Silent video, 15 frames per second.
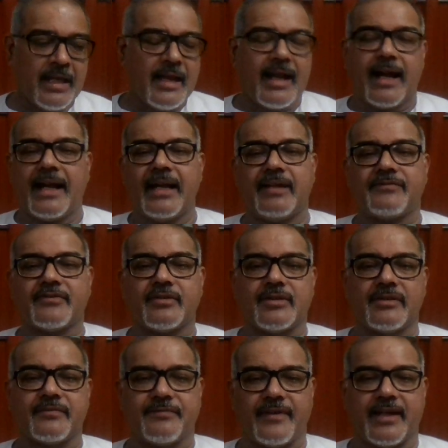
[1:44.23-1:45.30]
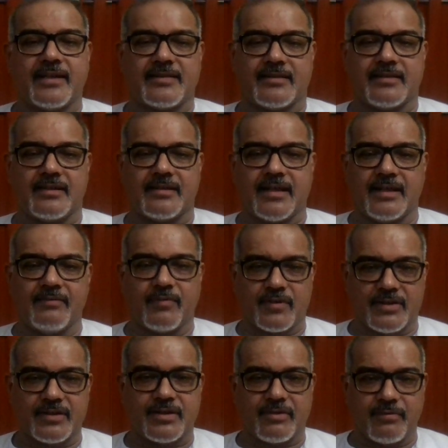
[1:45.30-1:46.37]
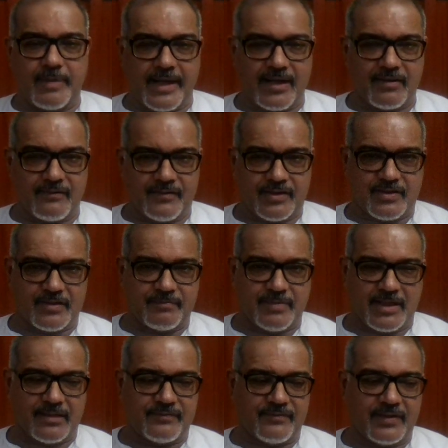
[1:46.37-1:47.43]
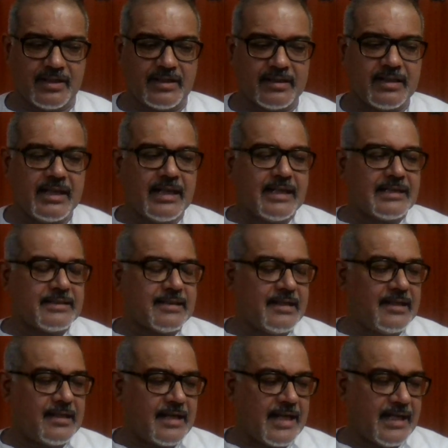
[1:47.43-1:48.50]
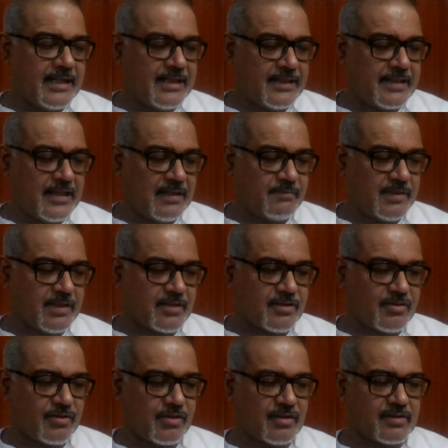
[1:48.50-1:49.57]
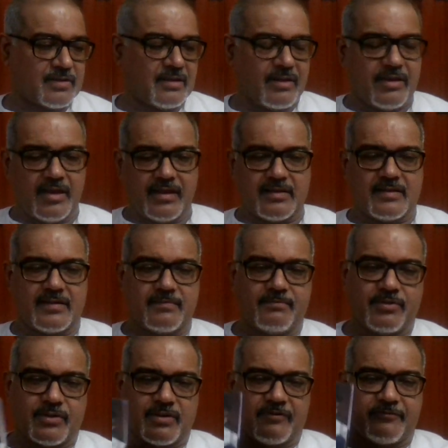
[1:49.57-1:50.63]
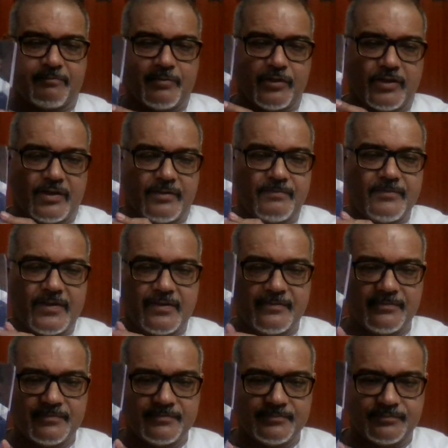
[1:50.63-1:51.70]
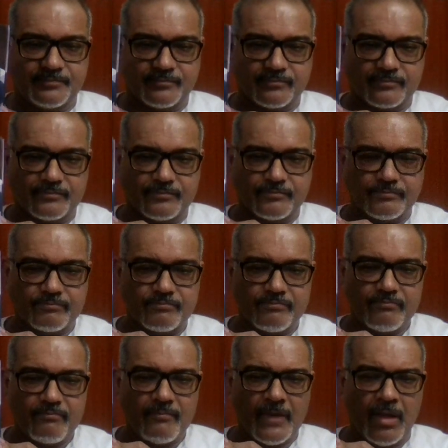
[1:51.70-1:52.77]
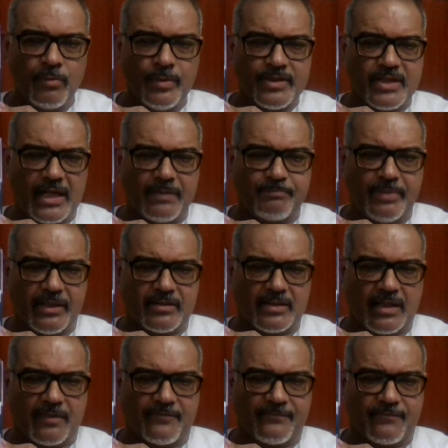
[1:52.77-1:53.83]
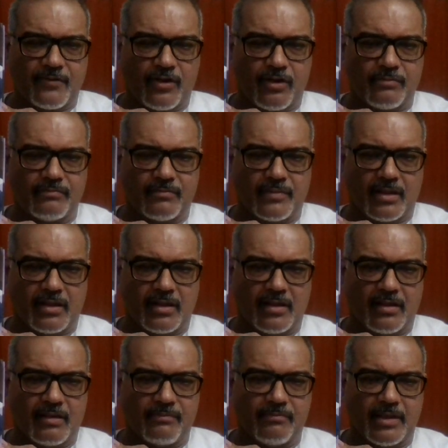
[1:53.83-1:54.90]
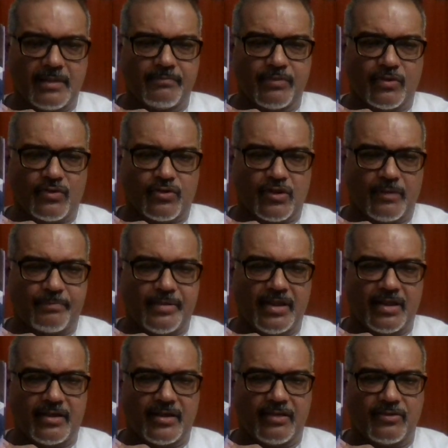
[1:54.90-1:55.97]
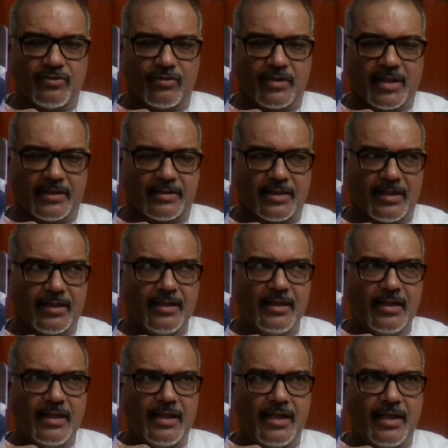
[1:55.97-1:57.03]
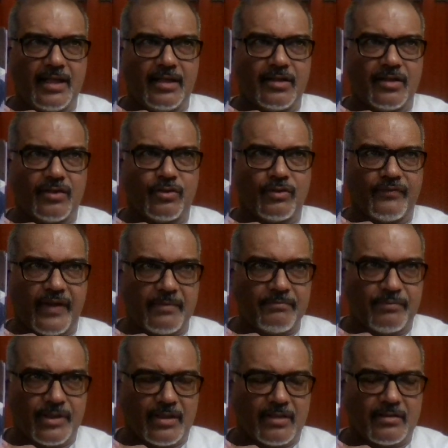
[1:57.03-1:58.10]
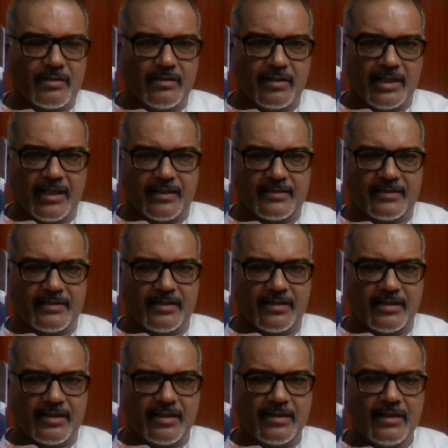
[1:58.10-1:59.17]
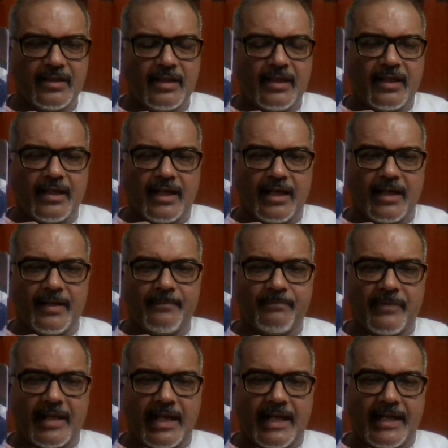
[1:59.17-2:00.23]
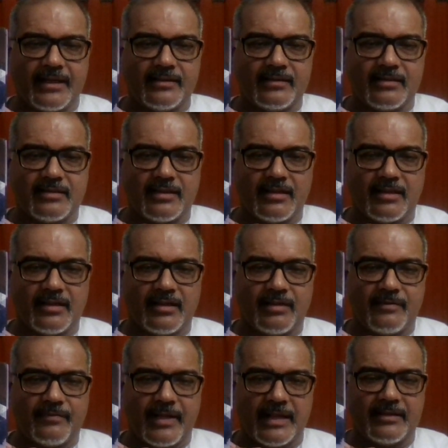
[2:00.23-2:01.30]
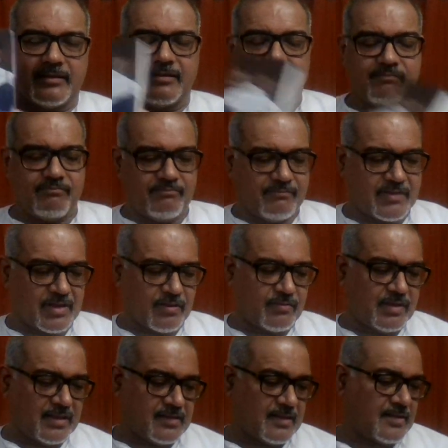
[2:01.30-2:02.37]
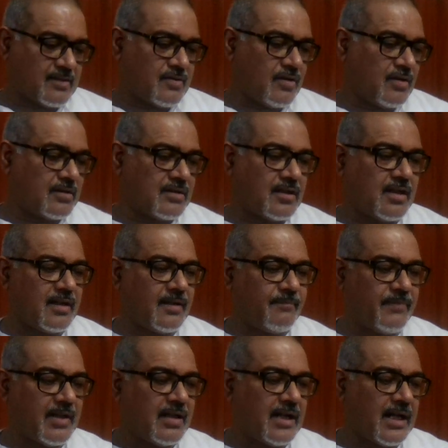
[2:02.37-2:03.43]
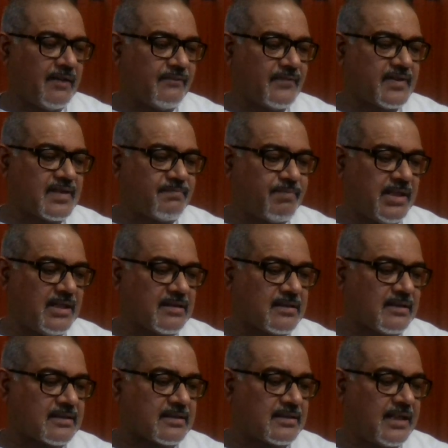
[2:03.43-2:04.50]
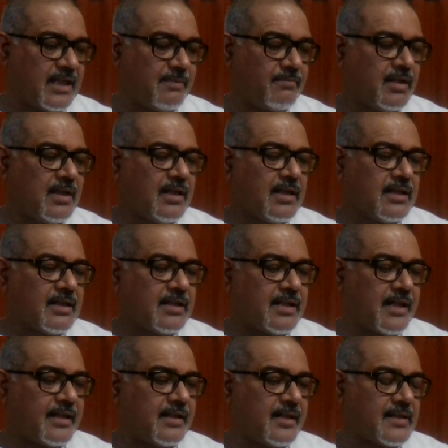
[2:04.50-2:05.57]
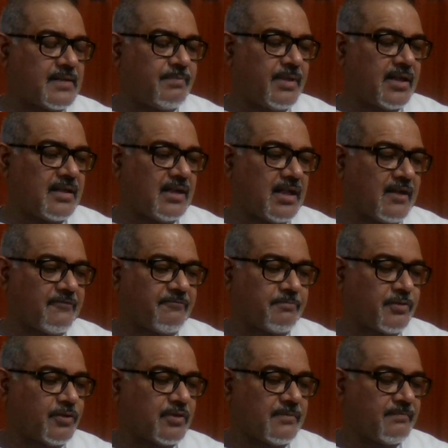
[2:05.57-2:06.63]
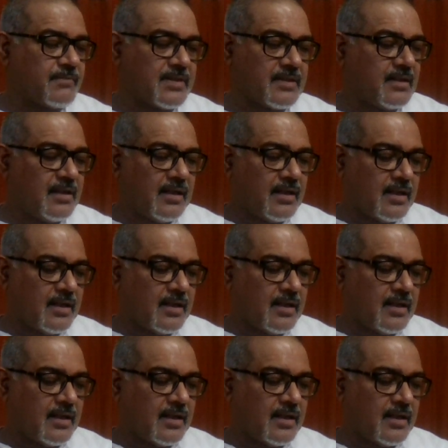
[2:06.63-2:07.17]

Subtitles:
I have to confess that I wasn't aware of Richard Barnfield till I came across this book of poems, which I picked up from a bookshop here in Kolkata in November last year. And so this is called Love Speaks Its Name, Gay and Lesbian Love Poems.